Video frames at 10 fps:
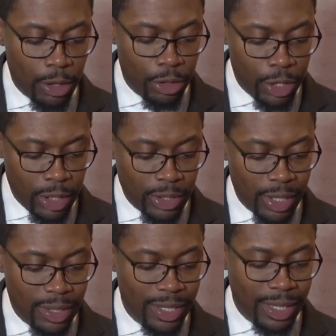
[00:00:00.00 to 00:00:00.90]
this
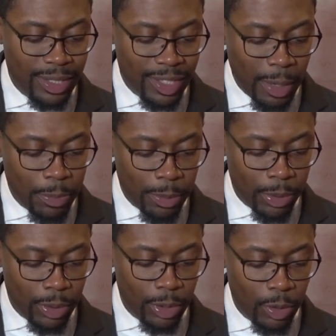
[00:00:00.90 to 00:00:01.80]
is
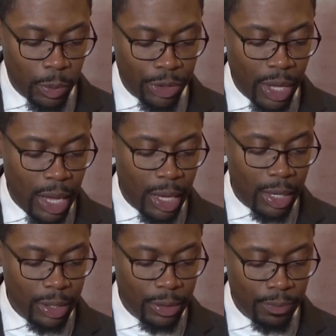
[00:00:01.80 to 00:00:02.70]
acceptable with
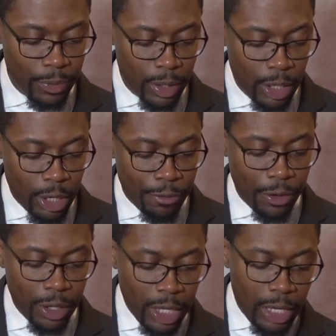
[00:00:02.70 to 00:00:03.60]
God.
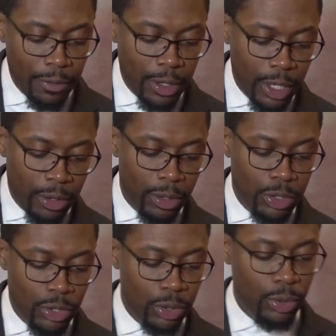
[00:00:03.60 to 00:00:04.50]
For even
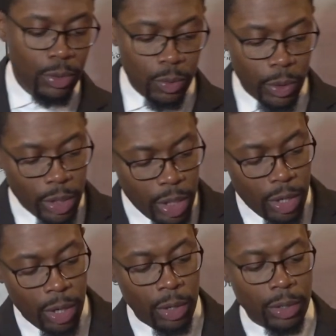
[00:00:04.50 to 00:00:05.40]
hereunto were ye
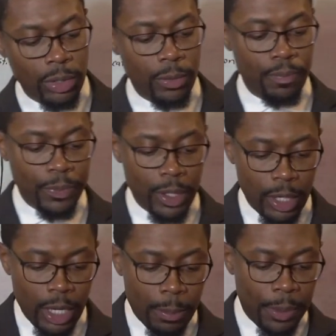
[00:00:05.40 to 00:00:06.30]
called,
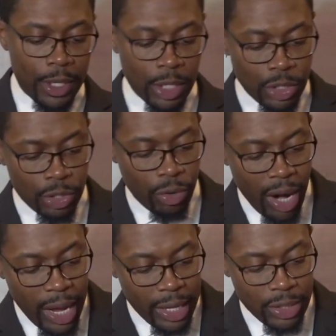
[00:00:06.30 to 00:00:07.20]
because
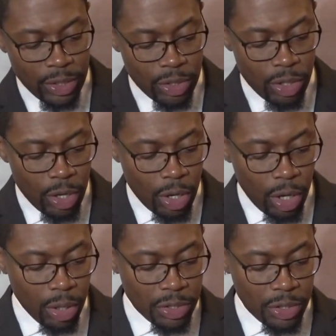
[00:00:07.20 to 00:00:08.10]
Christ
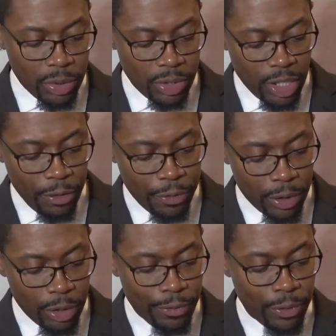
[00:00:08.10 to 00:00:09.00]
also
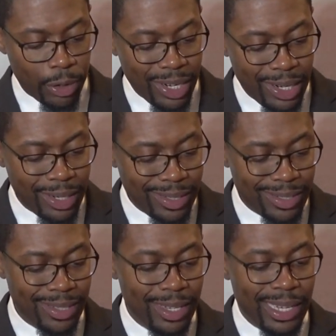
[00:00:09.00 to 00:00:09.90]
suffered for
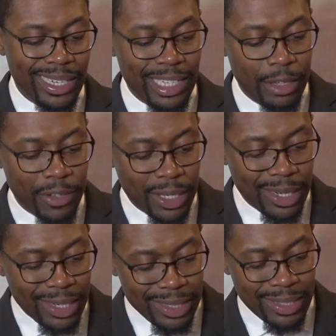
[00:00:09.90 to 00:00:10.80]
us, leaving
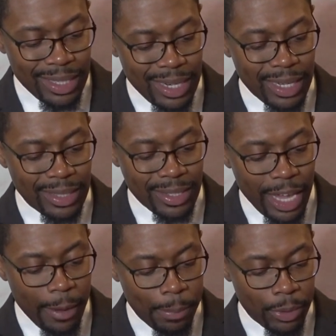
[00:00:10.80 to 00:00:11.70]
us an
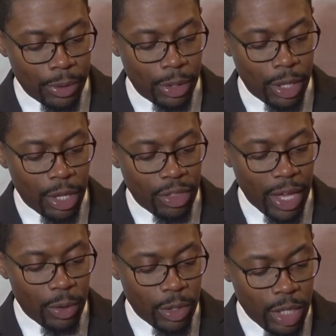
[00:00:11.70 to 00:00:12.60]
example
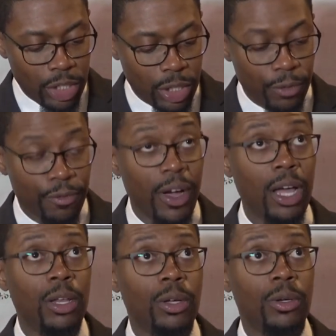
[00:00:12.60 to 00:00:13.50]
that ye should
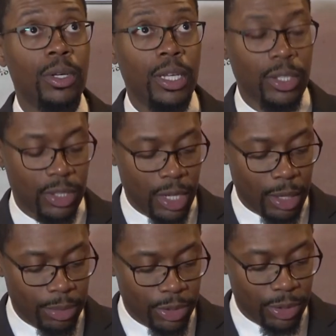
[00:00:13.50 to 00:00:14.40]
follow his
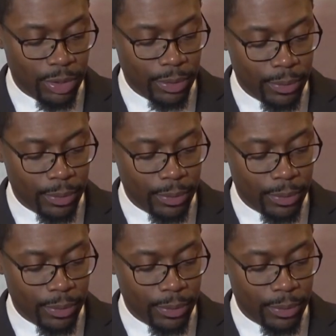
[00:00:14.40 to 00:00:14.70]
steps."